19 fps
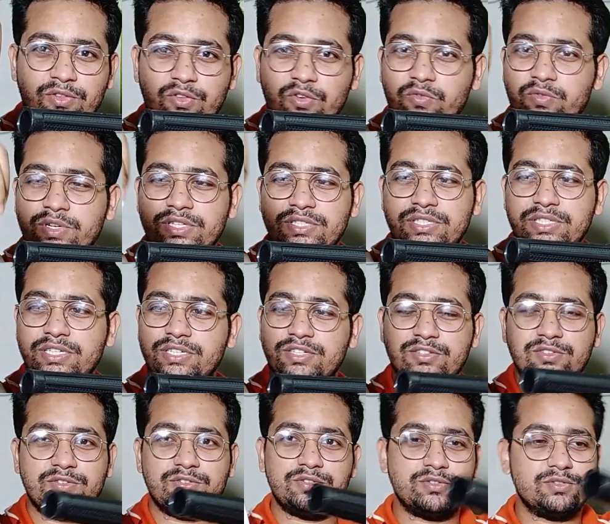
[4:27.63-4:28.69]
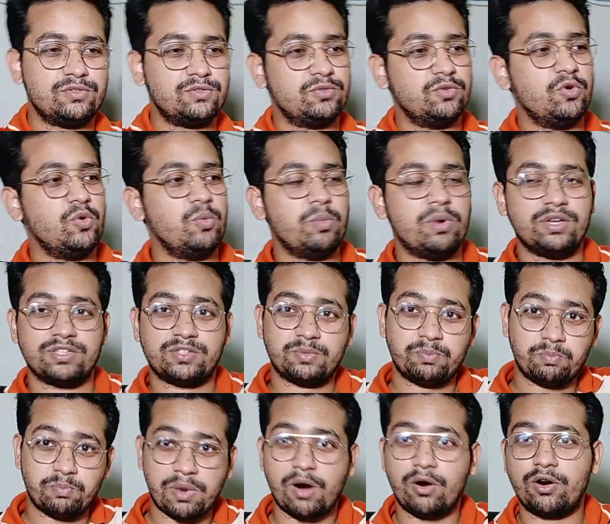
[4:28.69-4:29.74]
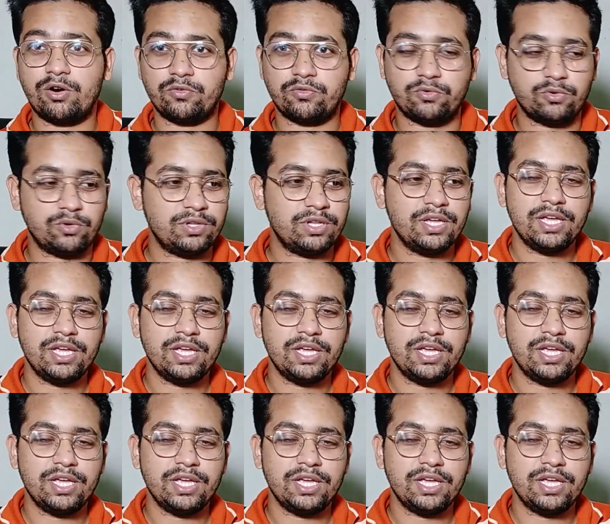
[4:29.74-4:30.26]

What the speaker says: It's so much powerful.